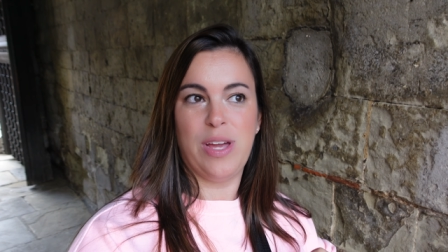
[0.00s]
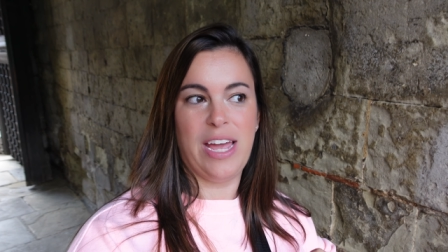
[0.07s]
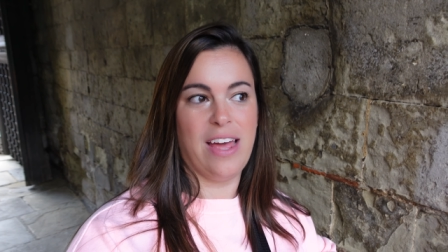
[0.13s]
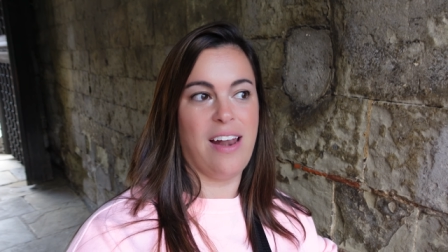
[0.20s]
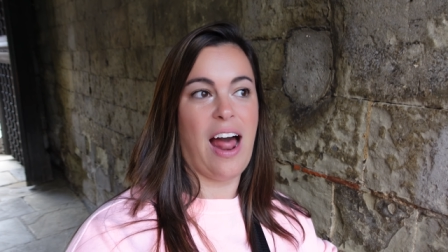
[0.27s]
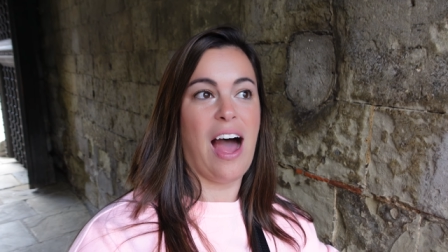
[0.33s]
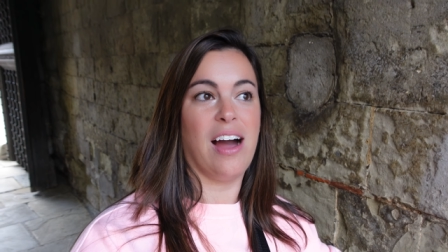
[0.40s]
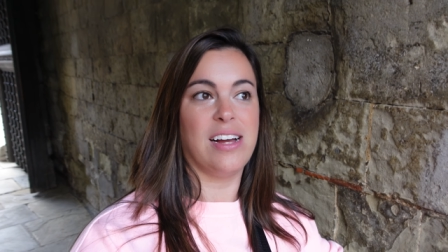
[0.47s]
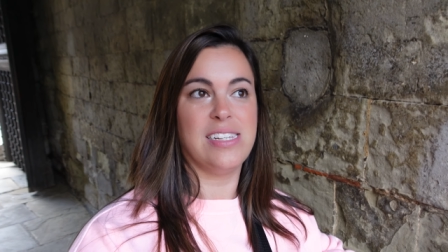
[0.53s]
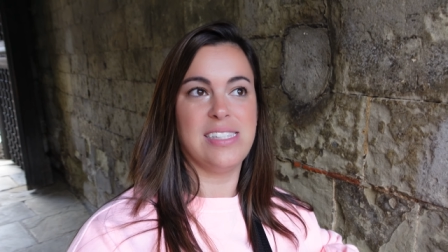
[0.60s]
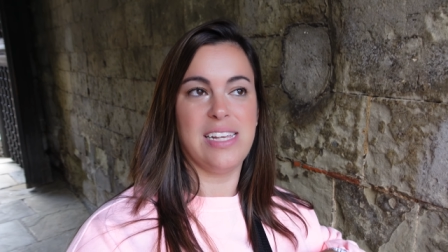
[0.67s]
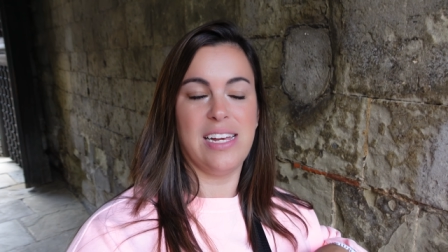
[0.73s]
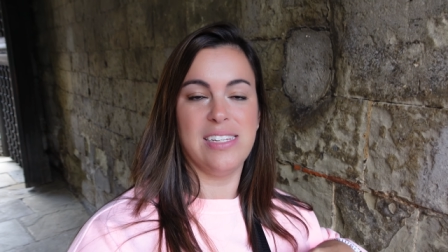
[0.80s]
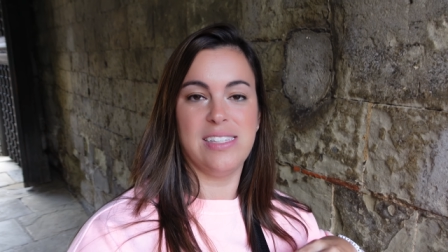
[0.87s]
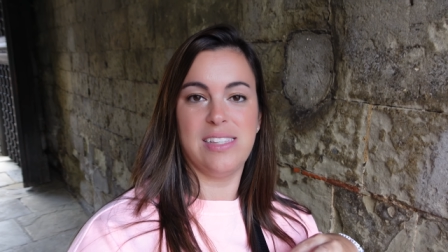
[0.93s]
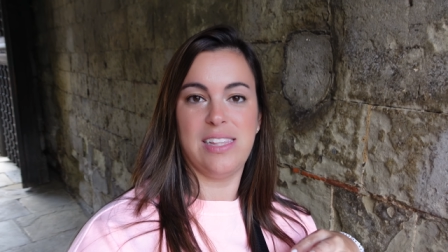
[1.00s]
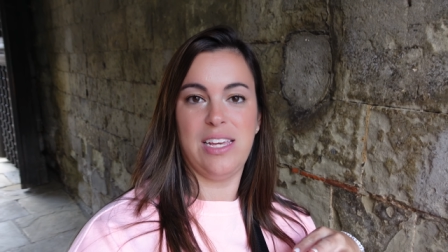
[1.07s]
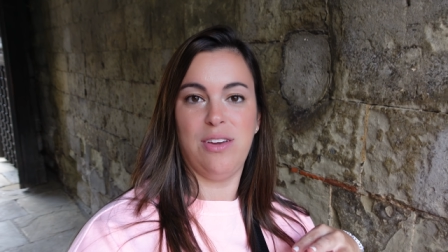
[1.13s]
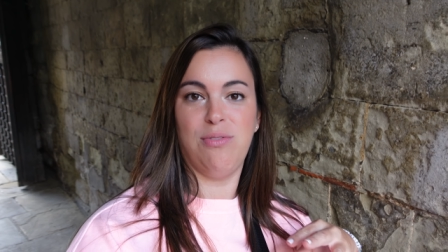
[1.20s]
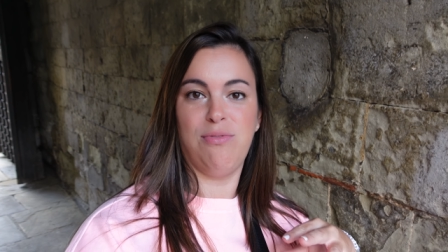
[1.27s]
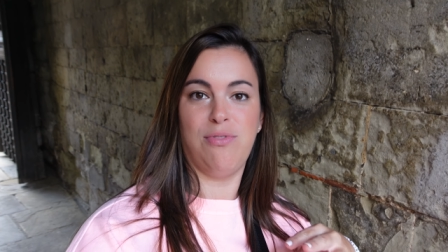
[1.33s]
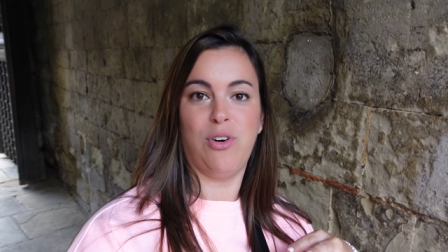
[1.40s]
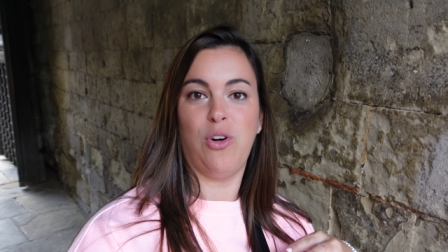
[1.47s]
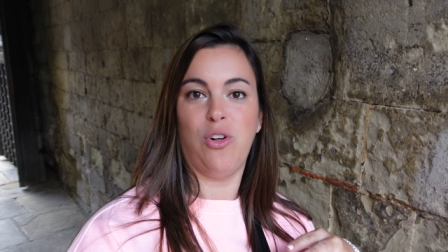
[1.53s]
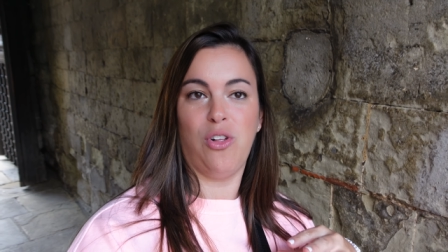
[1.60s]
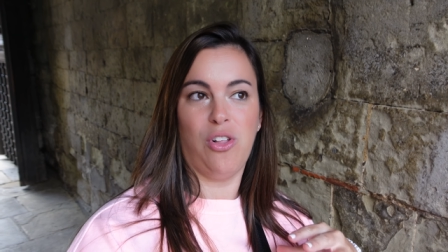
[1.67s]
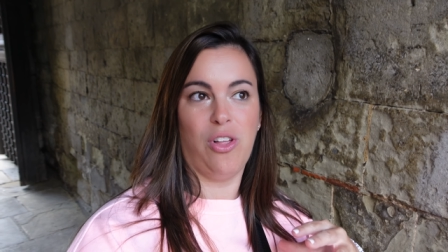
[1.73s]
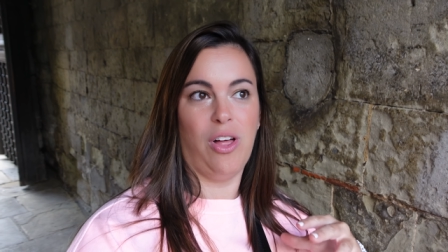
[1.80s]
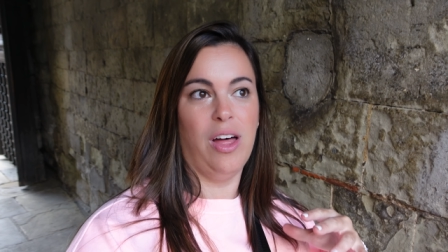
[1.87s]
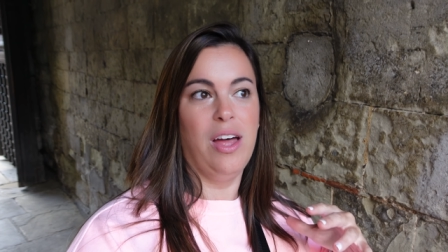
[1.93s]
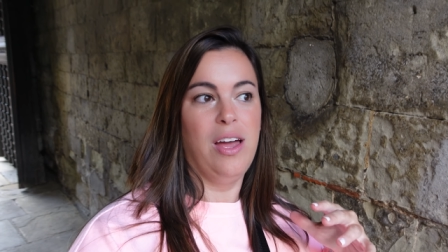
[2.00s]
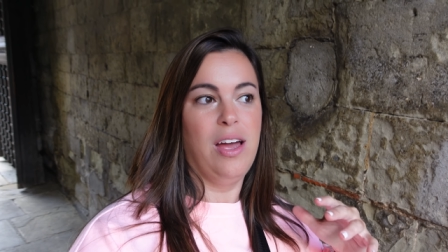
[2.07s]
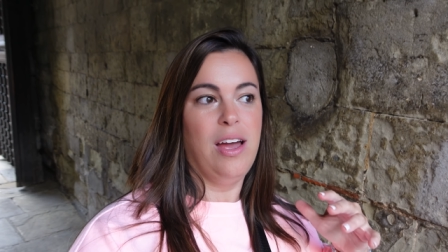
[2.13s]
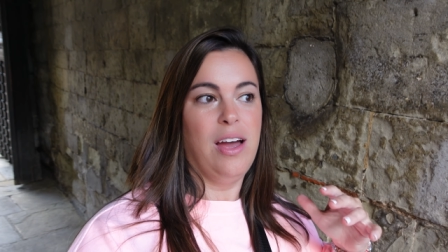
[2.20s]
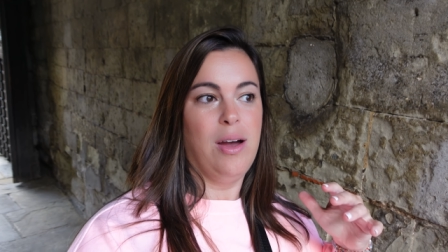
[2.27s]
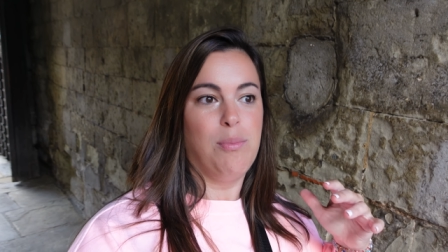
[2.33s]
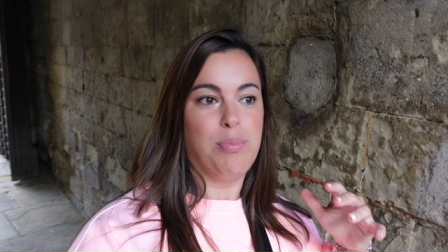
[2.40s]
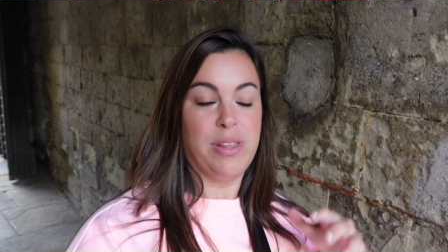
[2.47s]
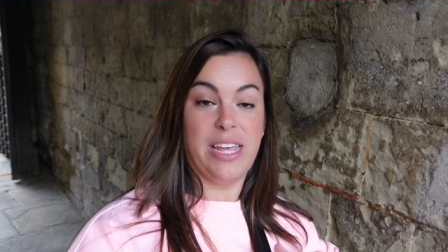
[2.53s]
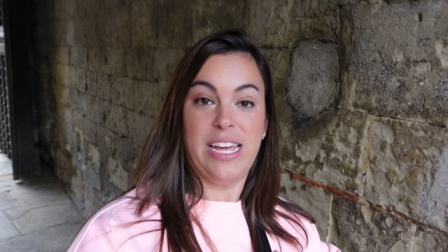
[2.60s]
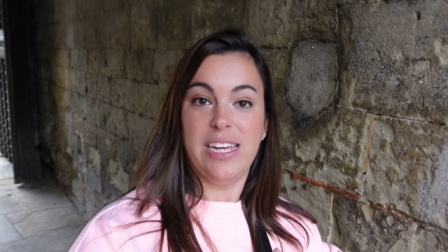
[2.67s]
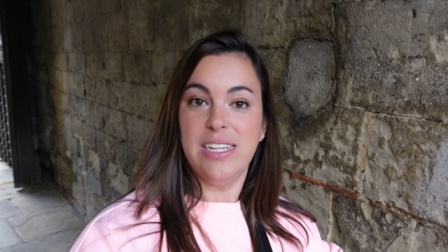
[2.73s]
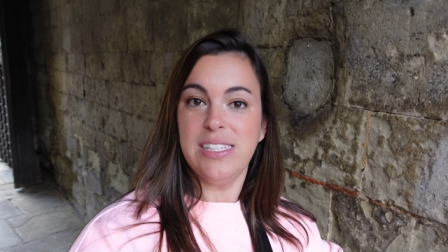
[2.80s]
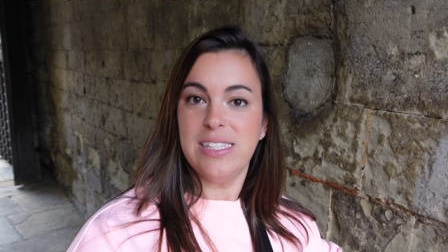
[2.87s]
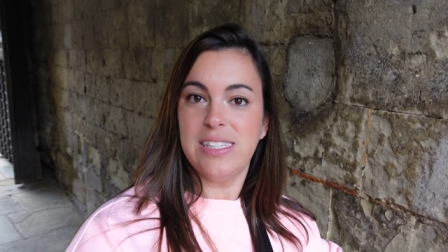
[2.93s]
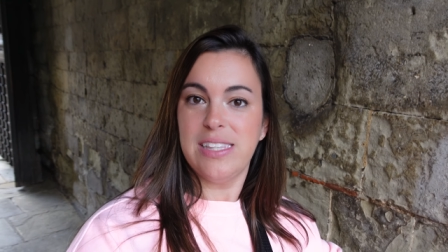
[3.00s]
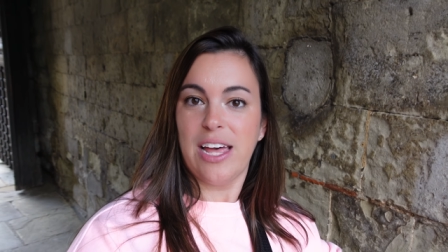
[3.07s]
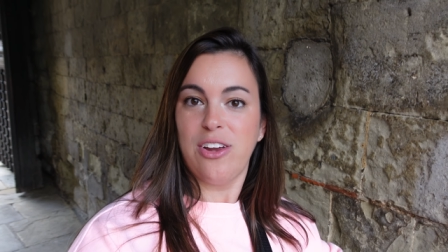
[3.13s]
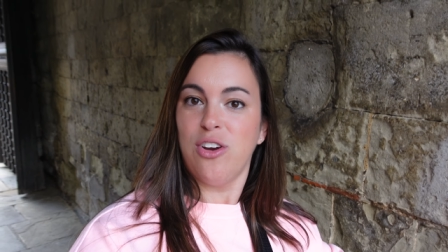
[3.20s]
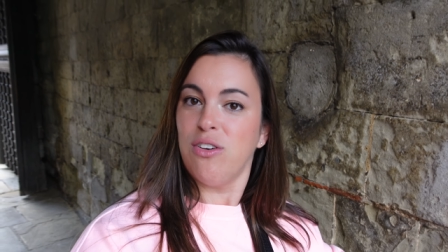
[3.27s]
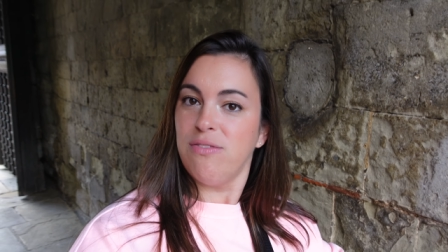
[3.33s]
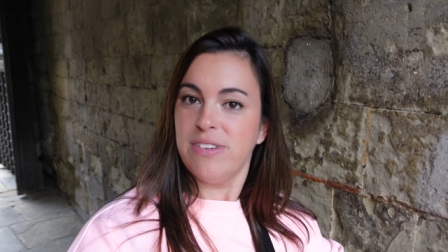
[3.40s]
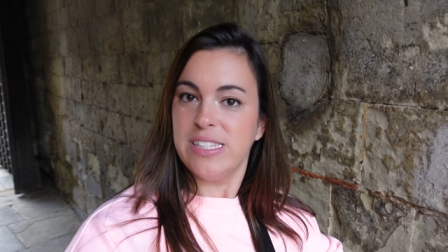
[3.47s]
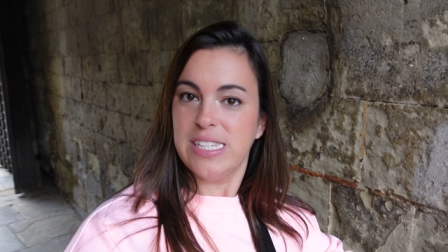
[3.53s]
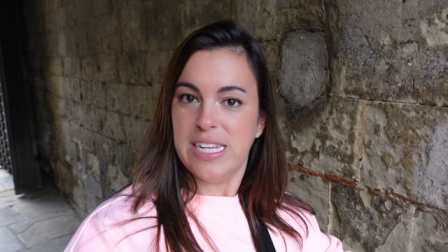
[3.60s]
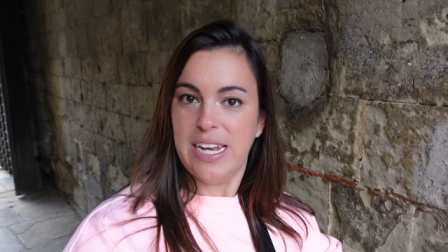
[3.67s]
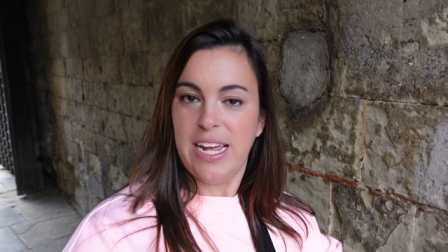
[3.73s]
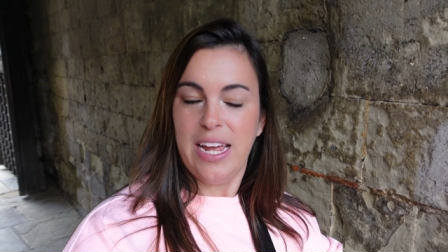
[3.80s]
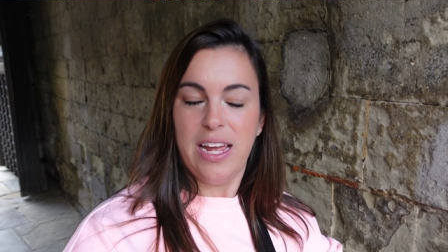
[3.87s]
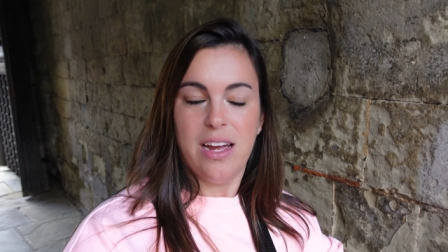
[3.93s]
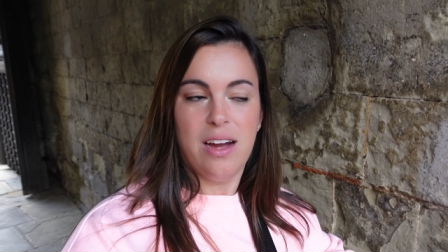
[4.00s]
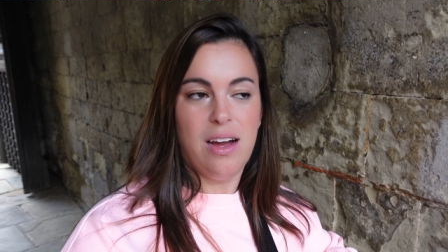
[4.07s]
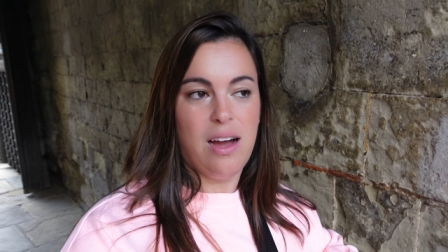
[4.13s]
can't access the full place that you're visiting